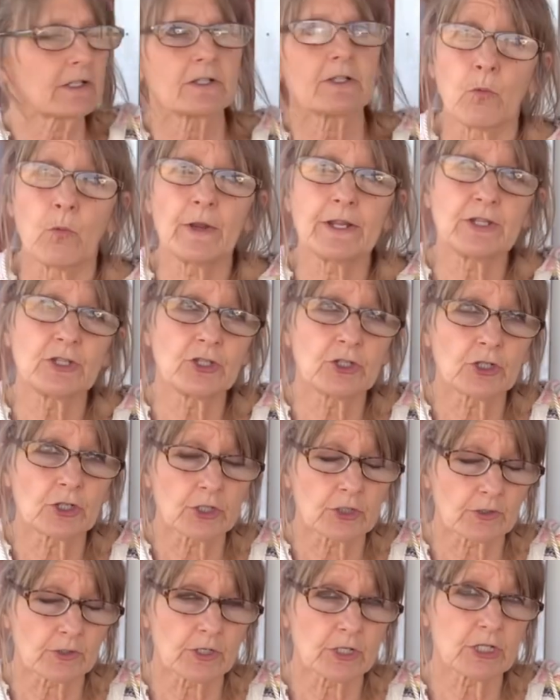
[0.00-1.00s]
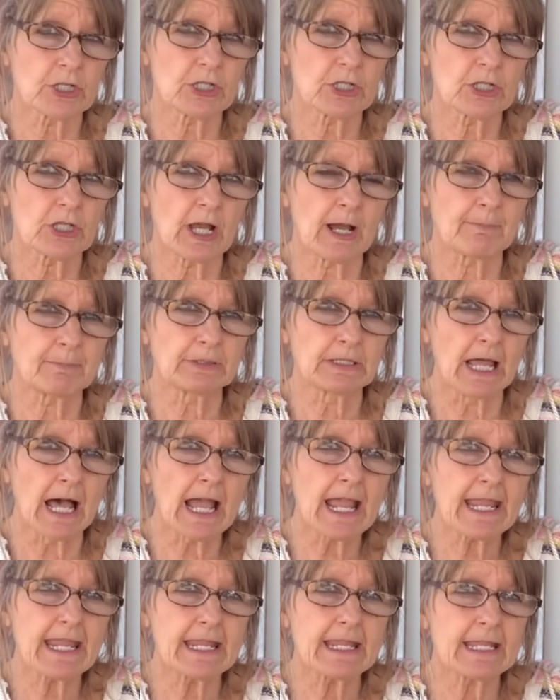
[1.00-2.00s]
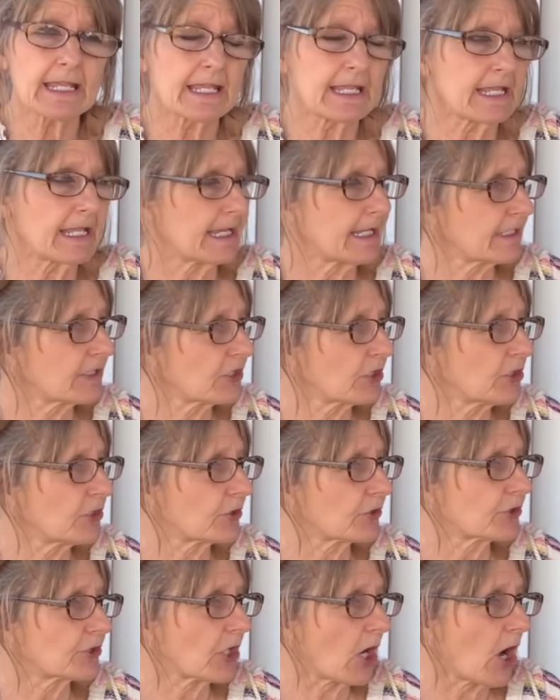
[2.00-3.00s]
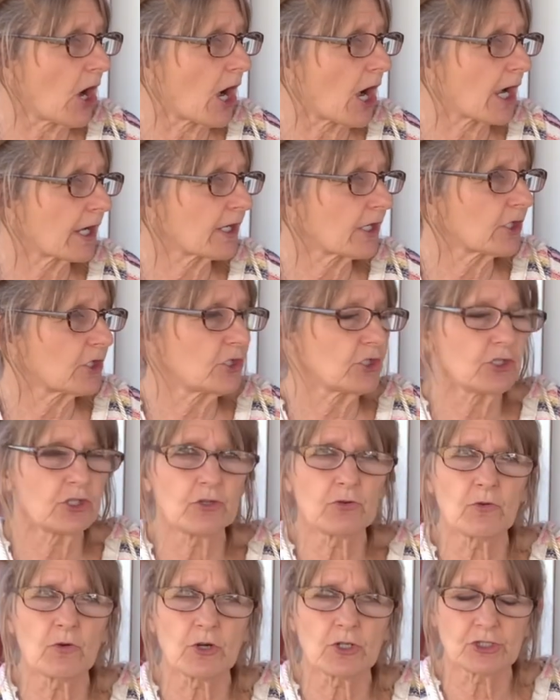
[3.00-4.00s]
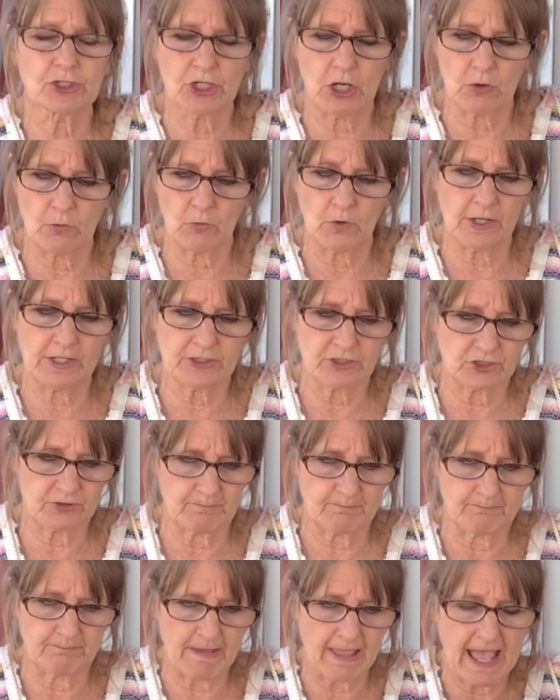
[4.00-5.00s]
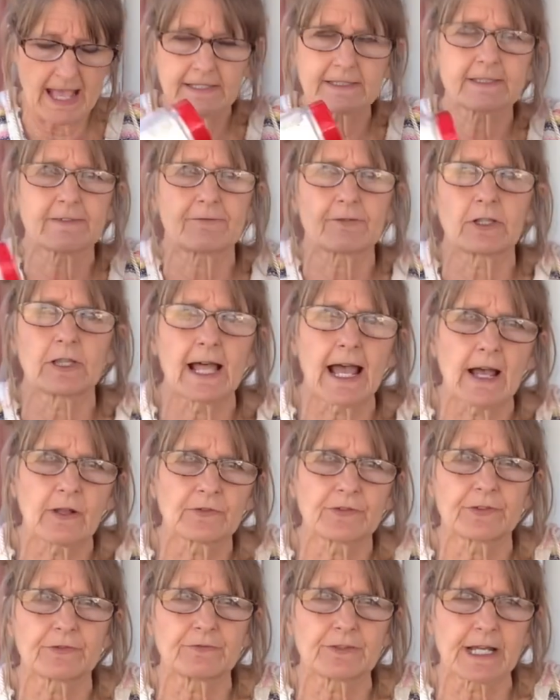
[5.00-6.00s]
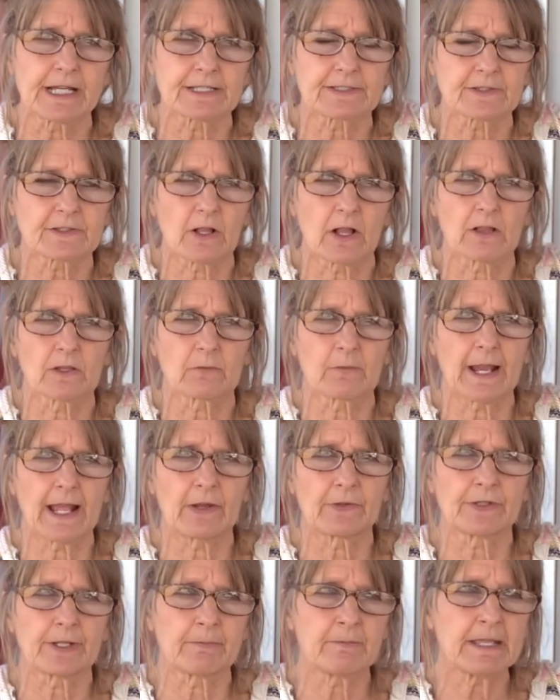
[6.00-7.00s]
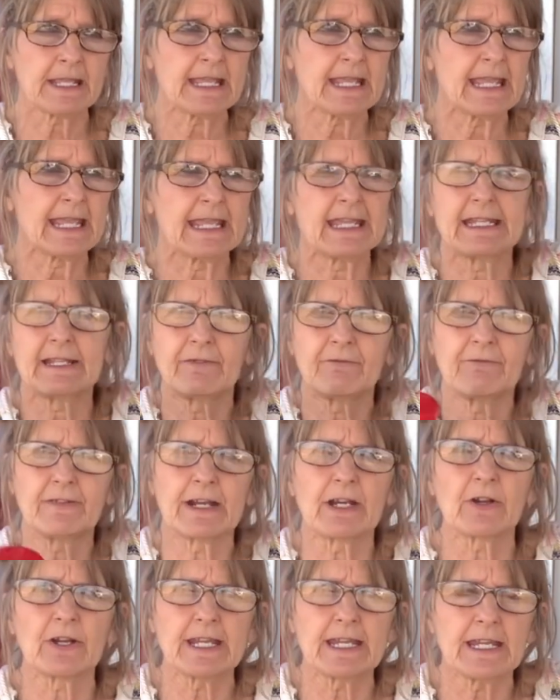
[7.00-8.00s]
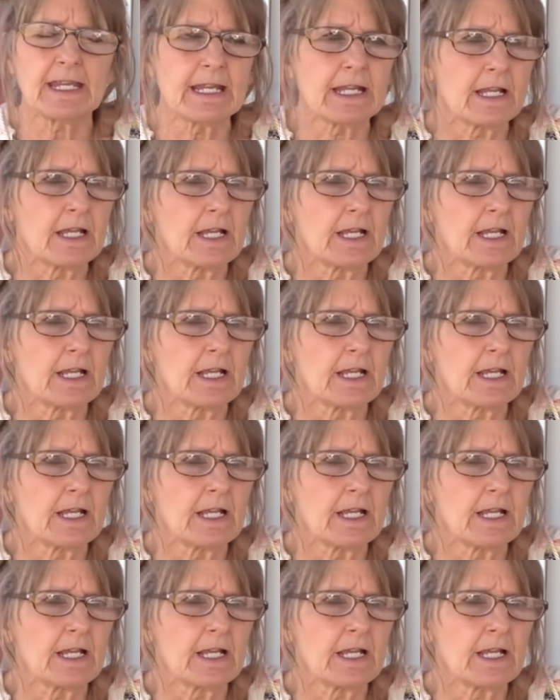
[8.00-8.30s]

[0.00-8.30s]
when you're applying it to your dog, you don't want massive clouds of dust all around them in a very,